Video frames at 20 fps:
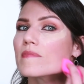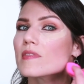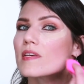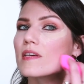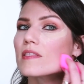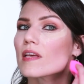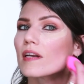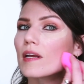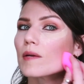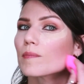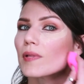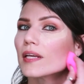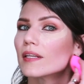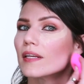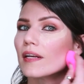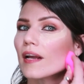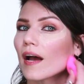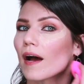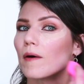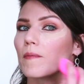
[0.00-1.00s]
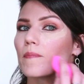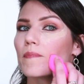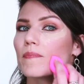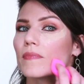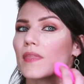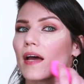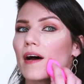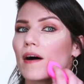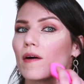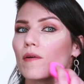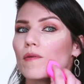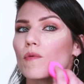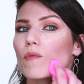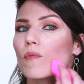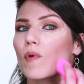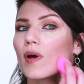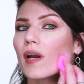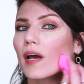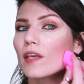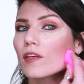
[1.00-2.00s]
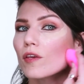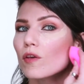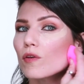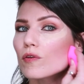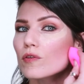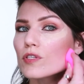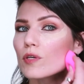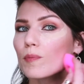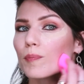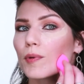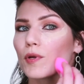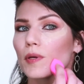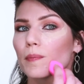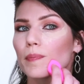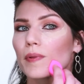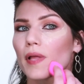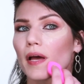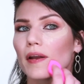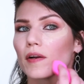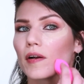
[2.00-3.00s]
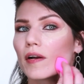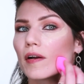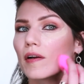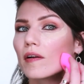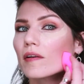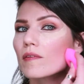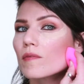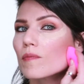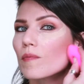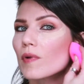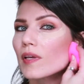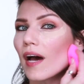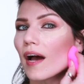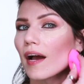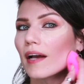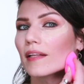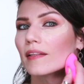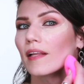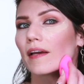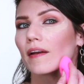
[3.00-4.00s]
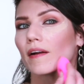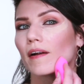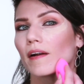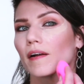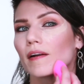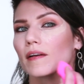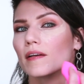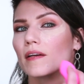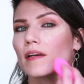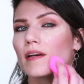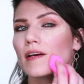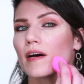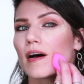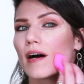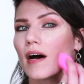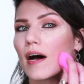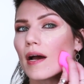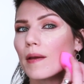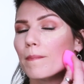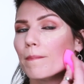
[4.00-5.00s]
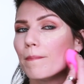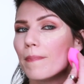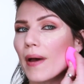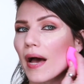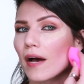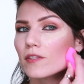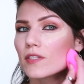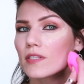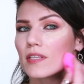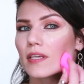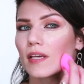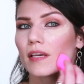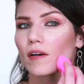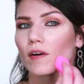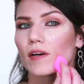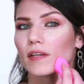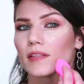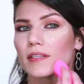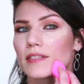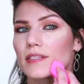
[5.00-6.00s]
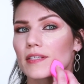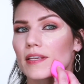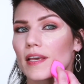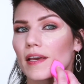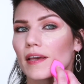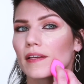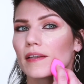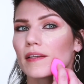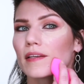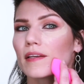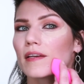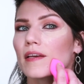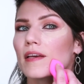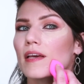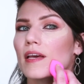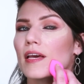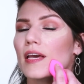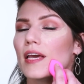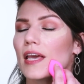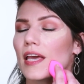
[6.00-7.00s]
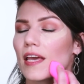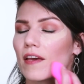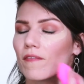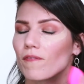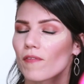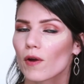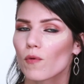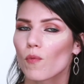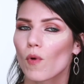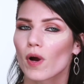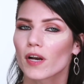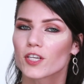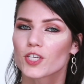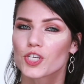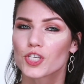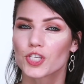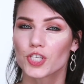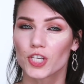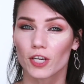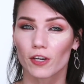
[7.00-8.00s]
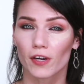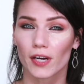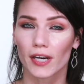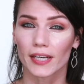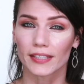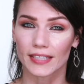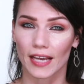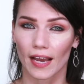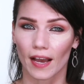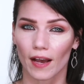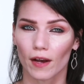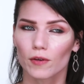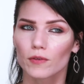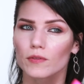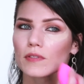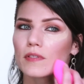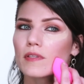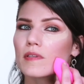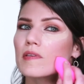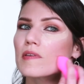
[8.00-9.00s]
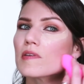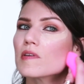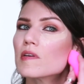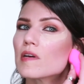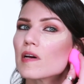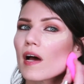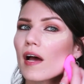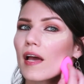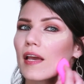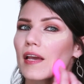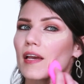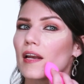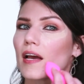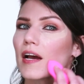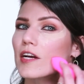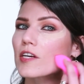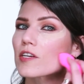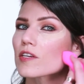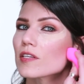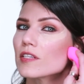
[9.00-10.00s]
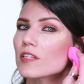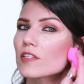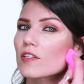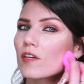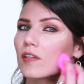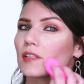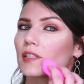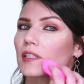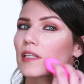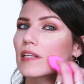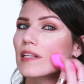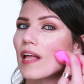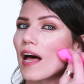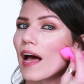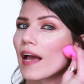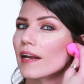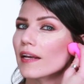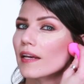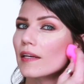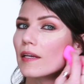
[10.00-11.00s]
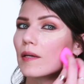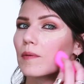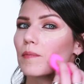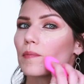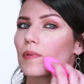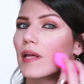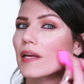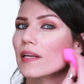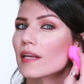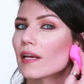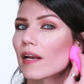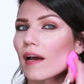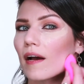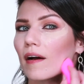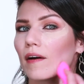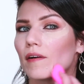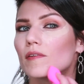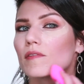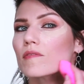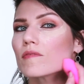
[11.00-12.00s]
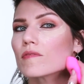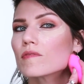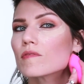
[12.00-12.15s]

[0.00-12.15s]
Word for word: And then I blend it out. Now, when I use a beauty blender with a highlighter, I'm bouncing it on the skin. If I wanna shear it down, I can actually start to glide it and blend it out.